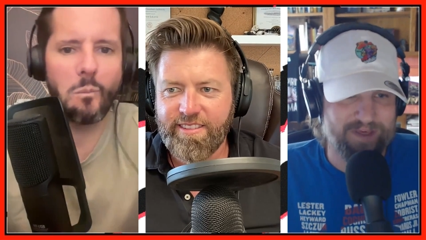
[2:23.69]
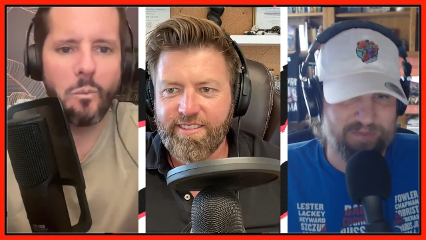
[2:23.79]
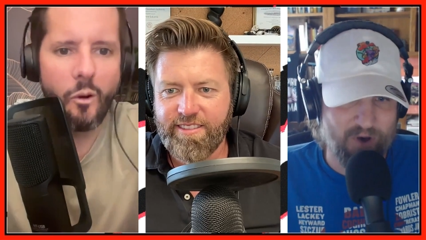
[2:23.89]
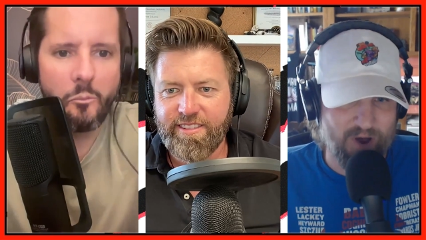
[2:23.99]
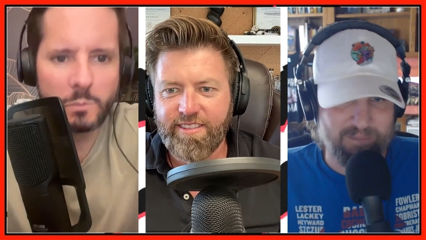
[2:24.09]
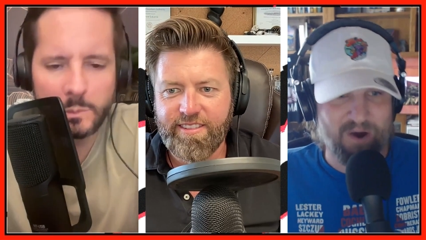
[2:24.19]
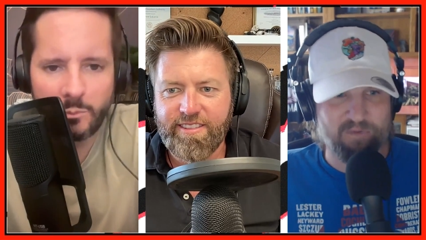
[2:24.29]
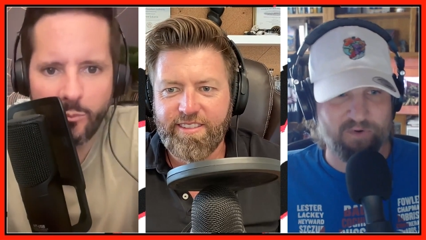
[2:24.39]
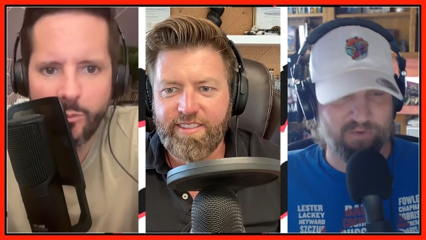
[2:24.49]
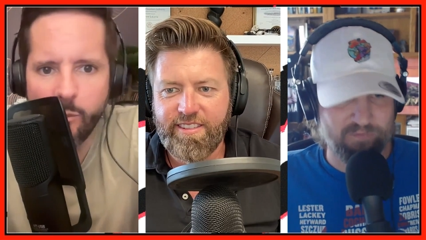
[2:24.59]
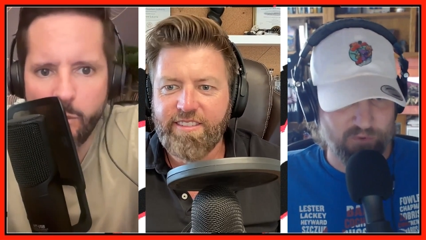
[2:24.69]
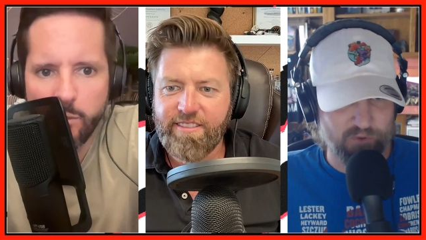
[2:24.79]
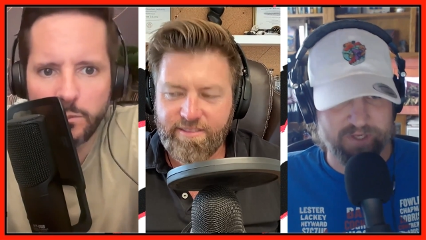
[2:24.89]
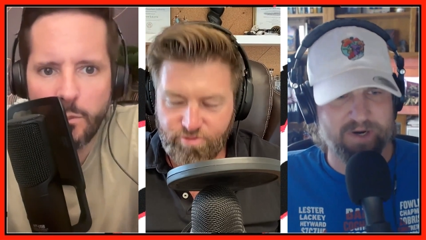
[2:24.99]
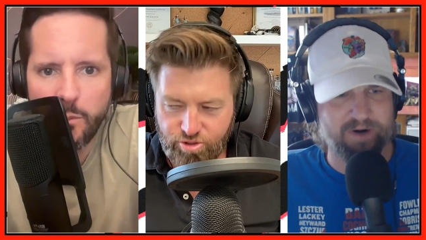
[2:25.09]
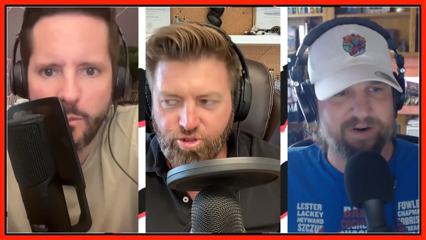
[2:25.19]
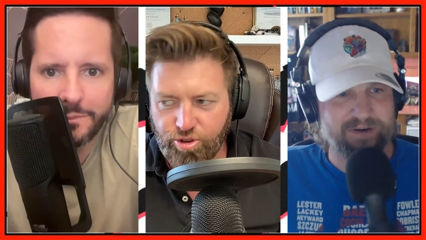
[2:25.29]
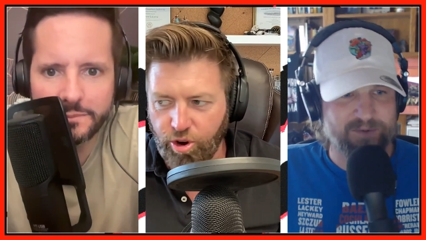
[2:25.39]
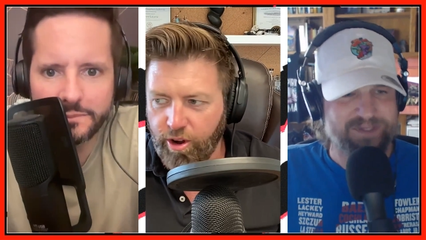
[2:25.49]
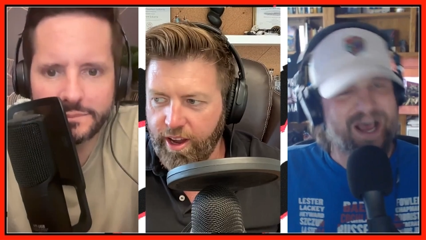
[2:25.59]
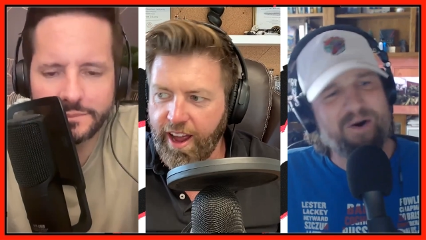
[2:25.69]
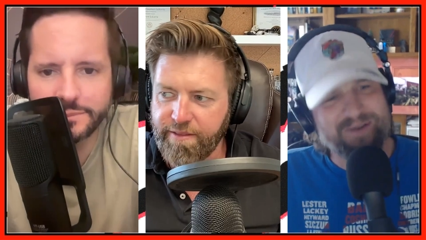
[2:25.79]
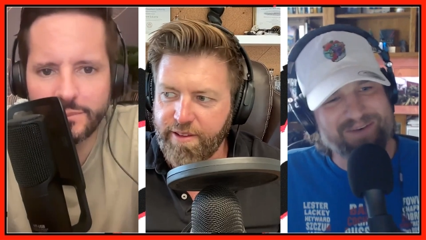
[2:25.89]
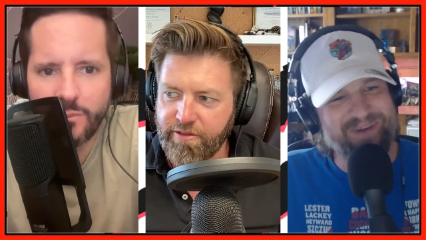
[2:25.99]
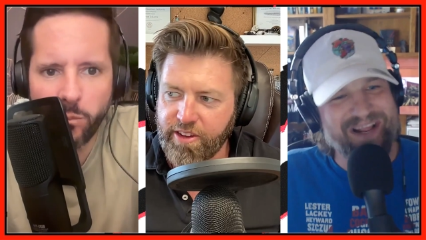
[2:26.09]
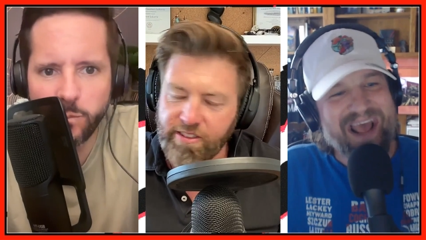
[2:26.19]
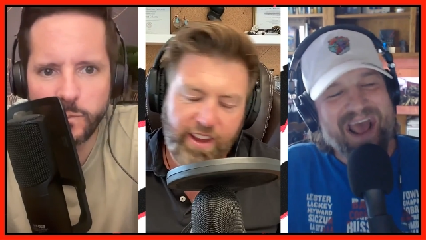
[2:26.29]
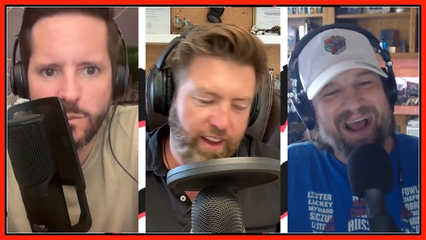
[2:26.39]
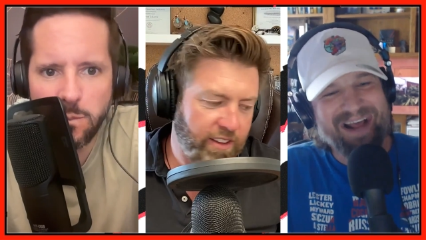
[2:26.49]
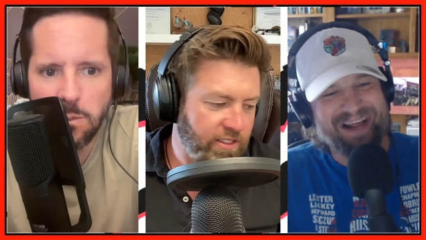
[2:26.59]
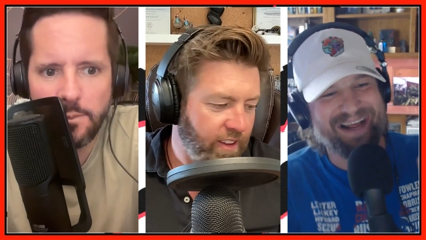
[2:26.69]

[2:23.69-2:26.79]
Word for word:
Speaker 1: thought about for a full year. True, How and I had 15 we... seconds.